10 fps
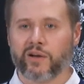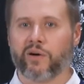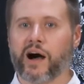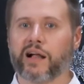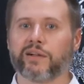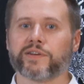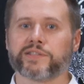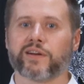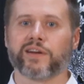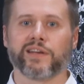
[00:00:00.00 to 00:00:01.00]
All of
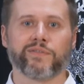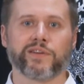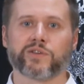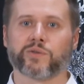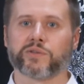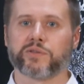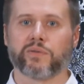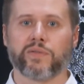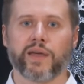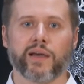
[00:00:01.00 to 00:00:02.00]
us are individuals who
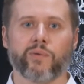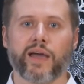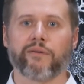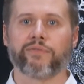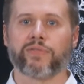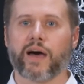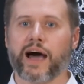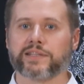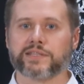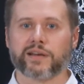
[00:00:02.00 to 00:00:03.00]
think. We have
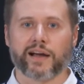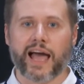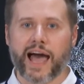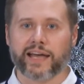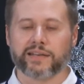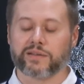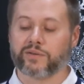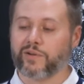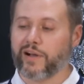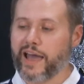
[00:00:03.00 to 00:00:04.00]
thoughts in our head.
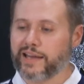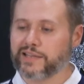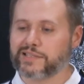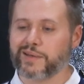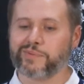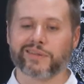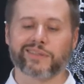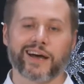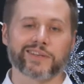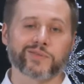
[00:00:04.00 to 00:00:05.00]
Granted, some of the
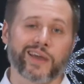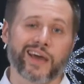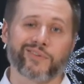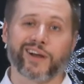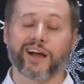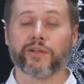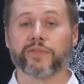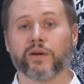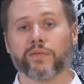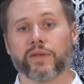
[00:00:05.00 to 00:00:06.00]
thoughts we have are
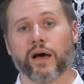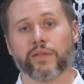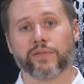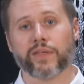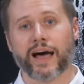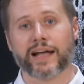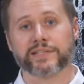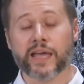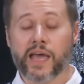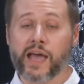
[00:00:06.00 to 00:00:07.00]
healthier than other
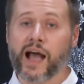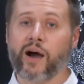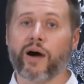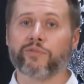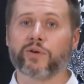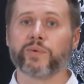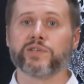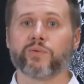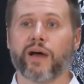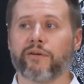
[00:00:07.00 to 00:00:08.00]
thoughts. However, we
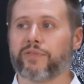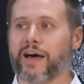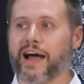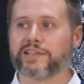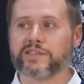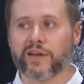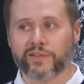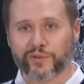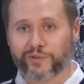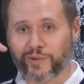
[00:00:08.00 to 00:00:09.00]
do have thoughts, that
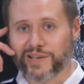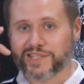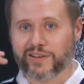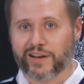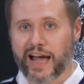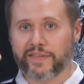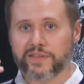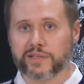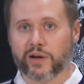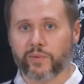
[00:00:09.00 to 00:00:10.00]
little voice in your head
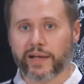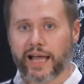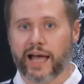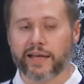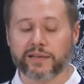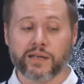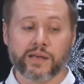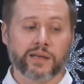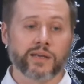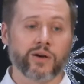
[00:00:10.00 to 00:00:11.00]
that's going on.
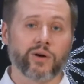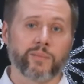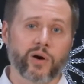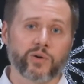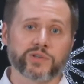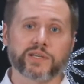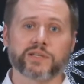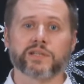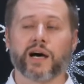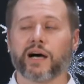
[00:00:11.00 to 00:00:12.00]

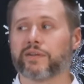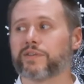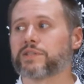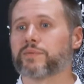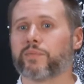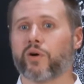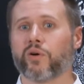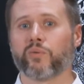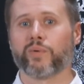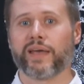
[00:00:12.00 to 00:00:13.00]
Emotions. All of us
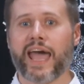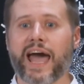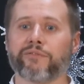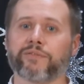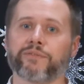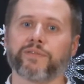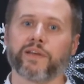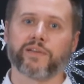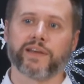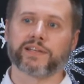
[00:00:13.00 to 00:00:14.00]
emote. We have
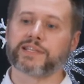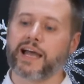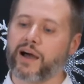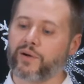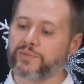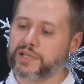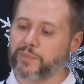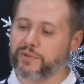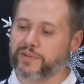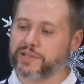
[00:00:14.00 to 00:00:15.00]
feelings. Now,
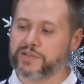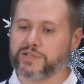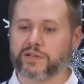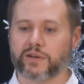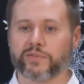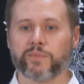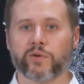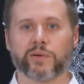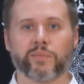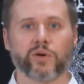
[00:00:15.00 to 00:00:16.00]
some of us are certainly
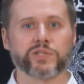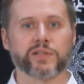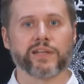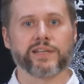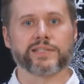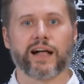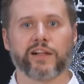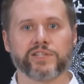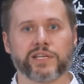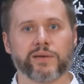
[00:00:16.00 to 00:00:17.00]
more emotionally
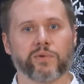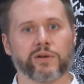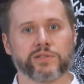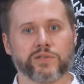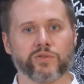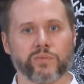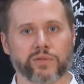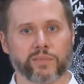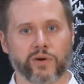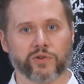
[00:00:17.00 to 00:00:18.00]
intelligent and more in tune
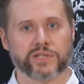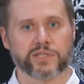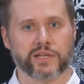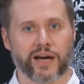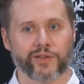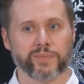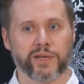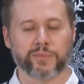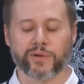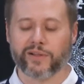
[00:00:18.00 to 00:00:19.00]
with emotions than other
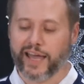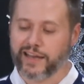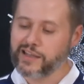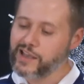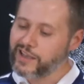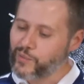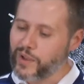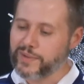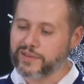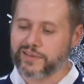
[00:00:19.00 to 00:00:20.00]
people. And
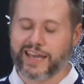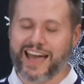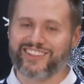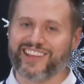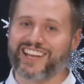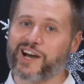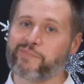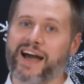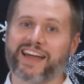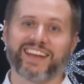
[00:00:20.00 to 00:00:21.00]
women, you got a leg
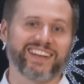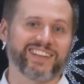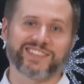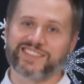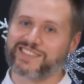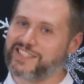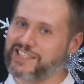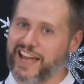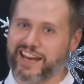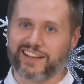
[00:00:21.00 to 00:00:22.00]
up on it. It's just
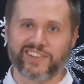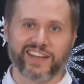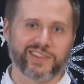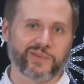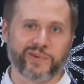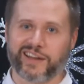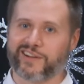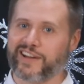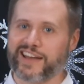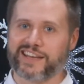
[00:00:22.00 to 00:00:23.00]
genetically in the way
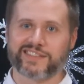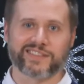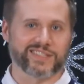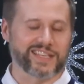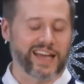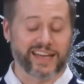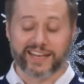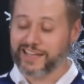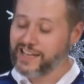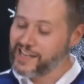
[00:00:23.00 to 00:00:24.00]
you're raised,
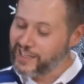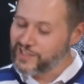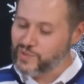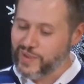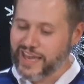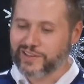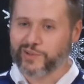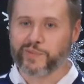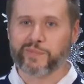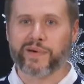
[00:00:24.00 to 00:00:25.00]
society. You do get a
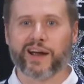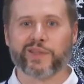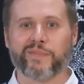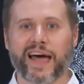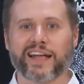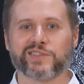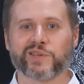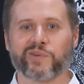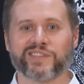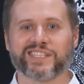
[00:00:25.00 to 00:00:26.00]
little bit better than men.
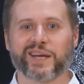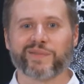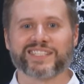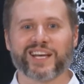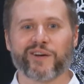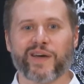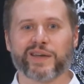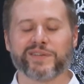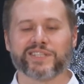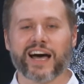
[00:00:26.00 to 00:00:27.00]
So ones like myself had
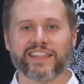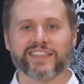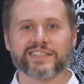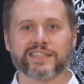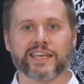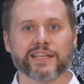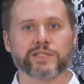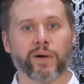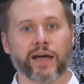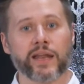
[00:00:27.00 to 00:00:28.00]
to be taught these things.
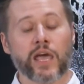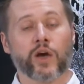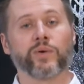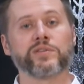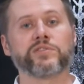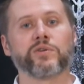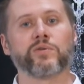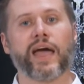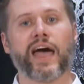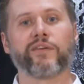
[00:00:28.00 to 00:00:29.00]
But we
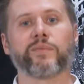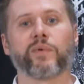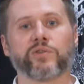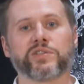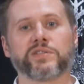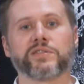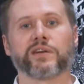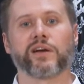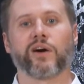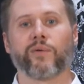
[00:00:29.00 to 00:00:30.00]
do have emotions that
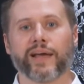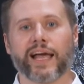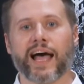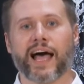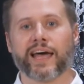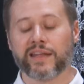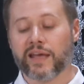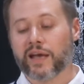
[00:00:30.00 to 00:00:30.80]
are going on.